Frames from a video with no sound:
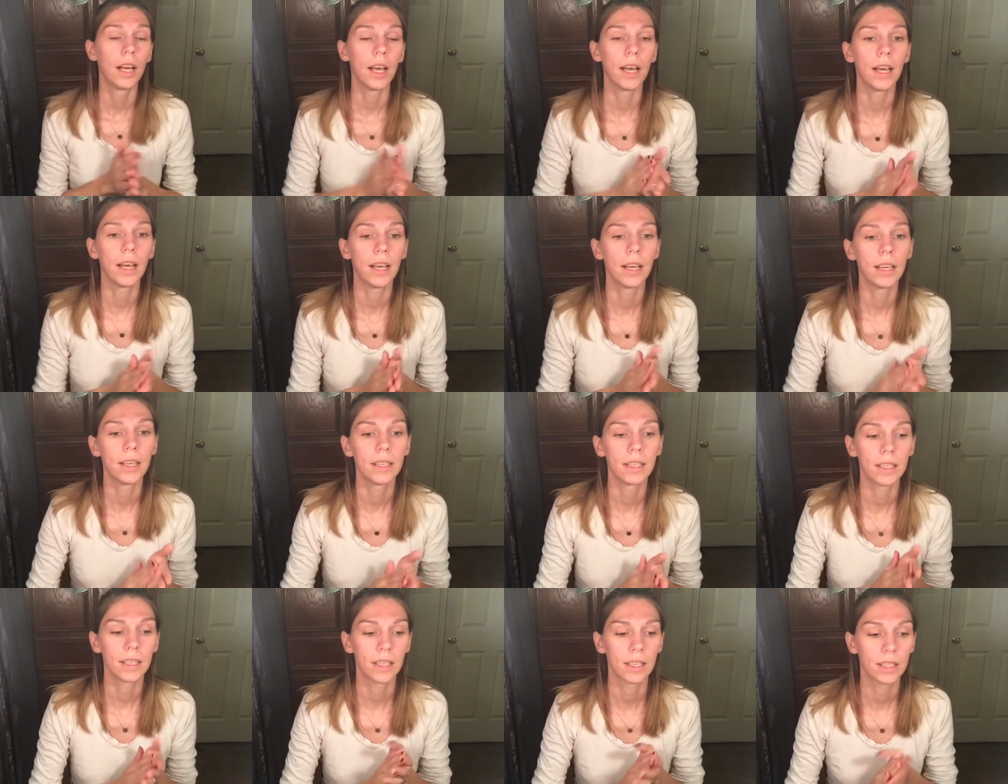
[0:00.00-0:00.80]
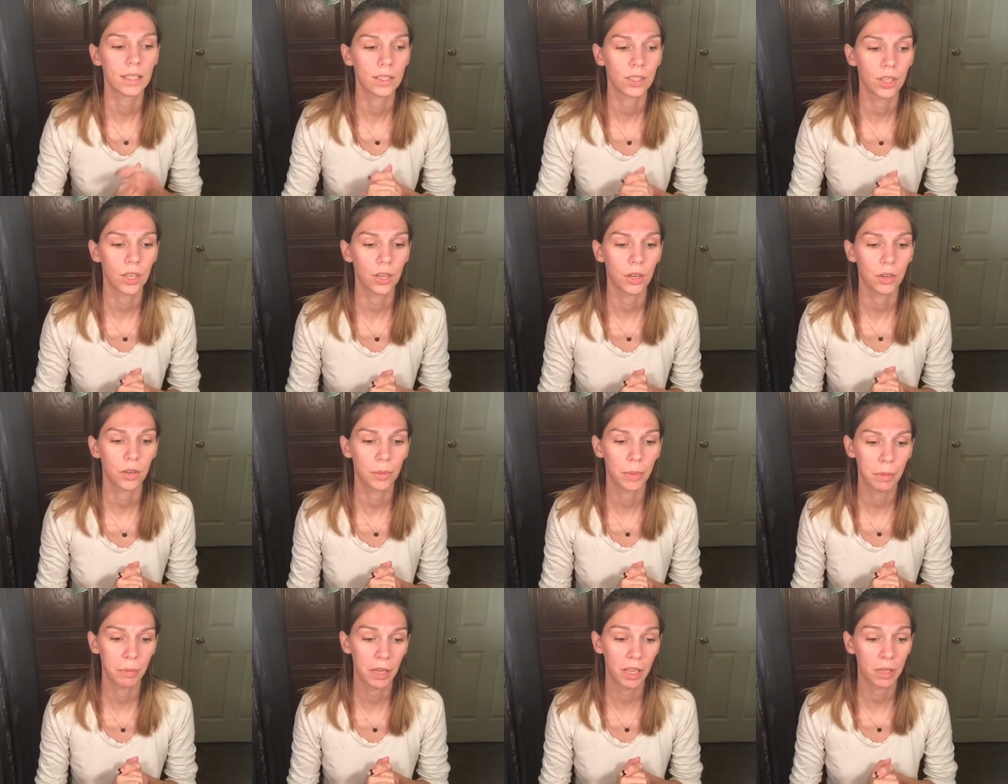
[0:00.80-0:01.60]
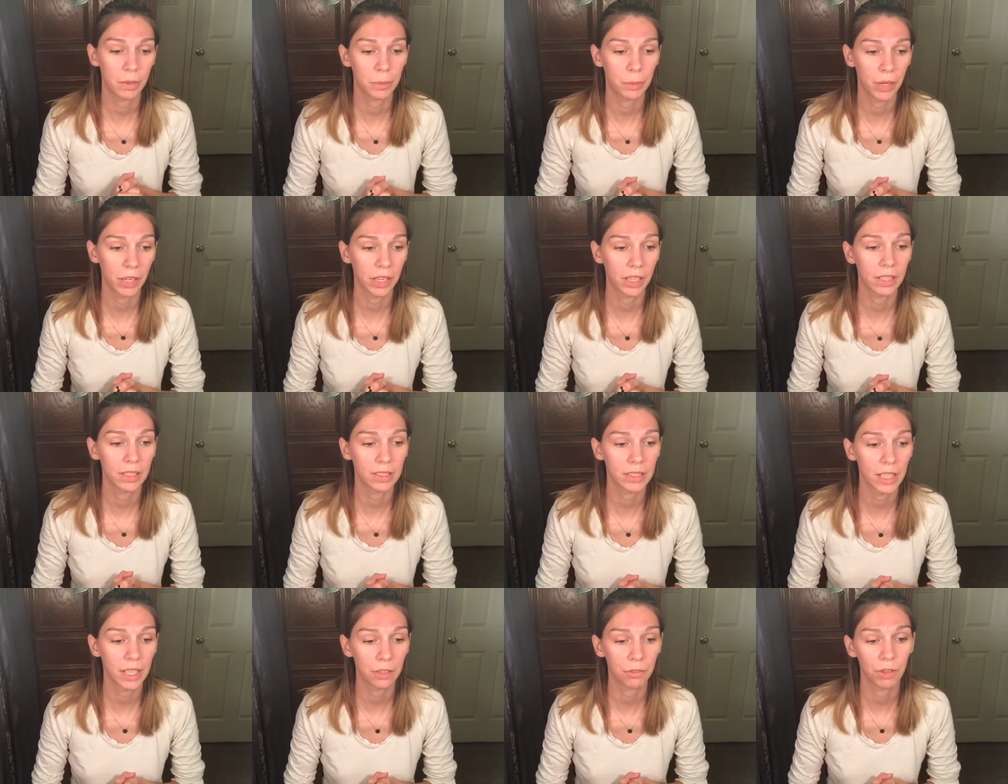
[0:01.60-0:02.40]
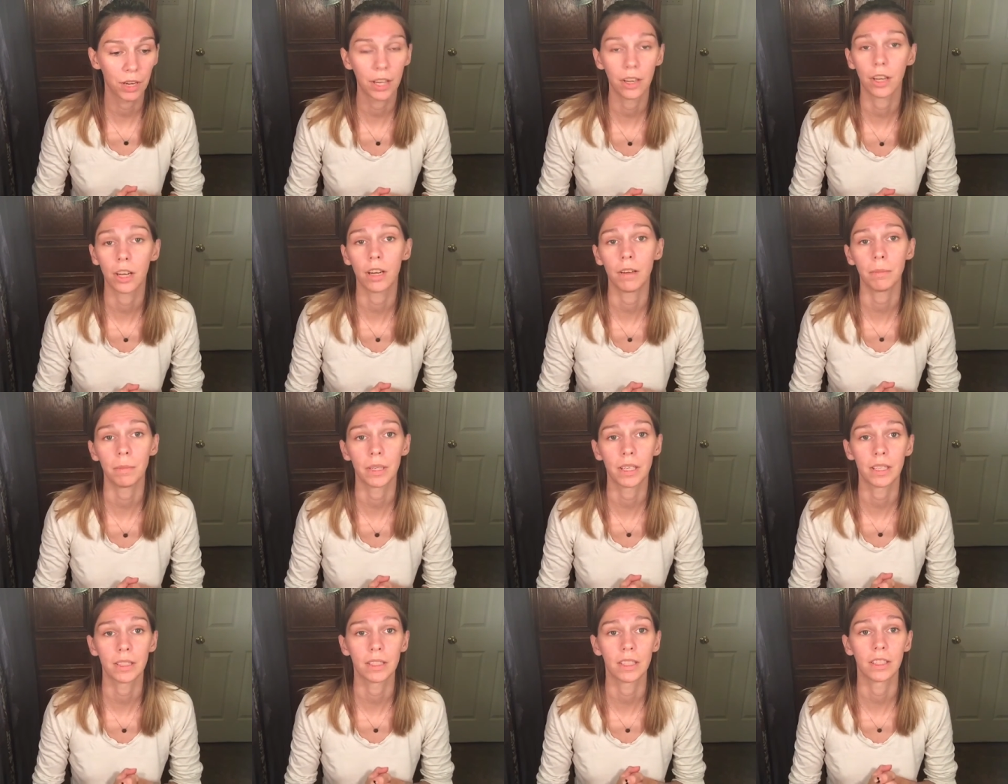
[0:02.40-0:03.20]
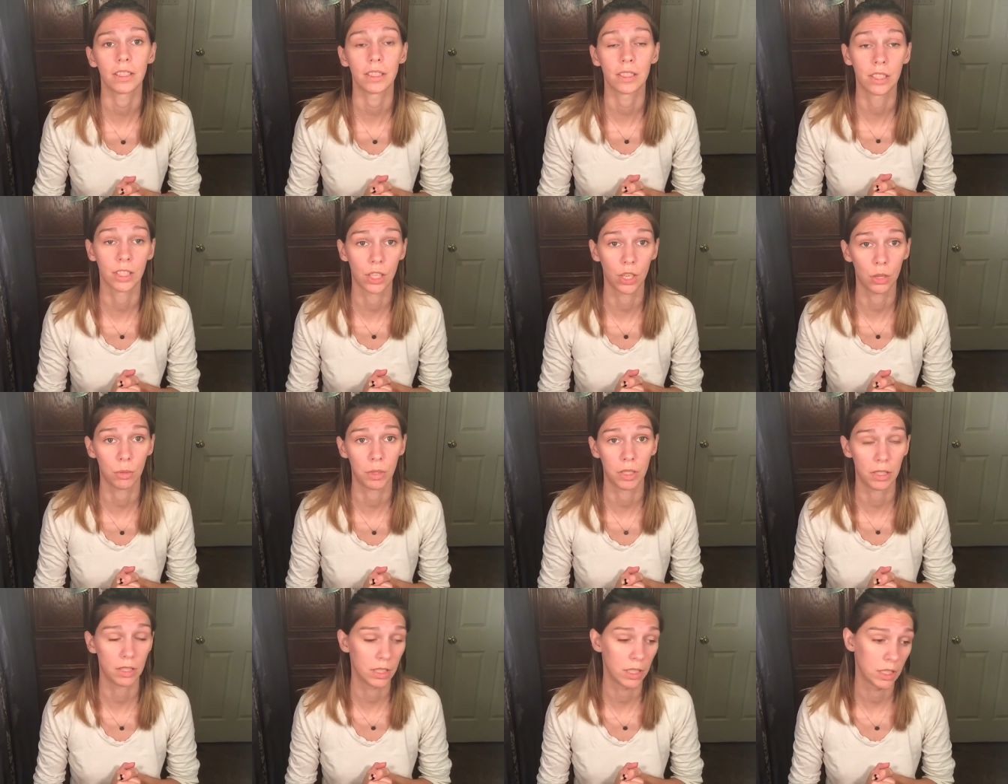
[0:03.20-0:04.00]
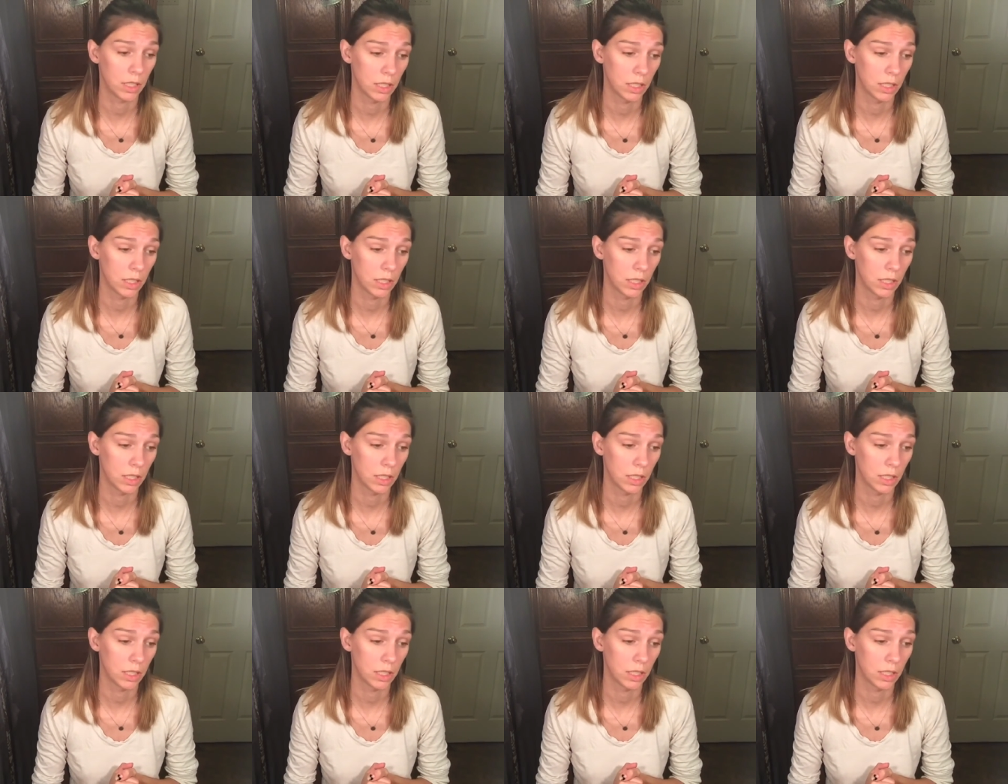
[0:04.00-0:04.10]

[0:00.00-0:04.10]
And so my makeup's probably gonna slide right off because it's humid.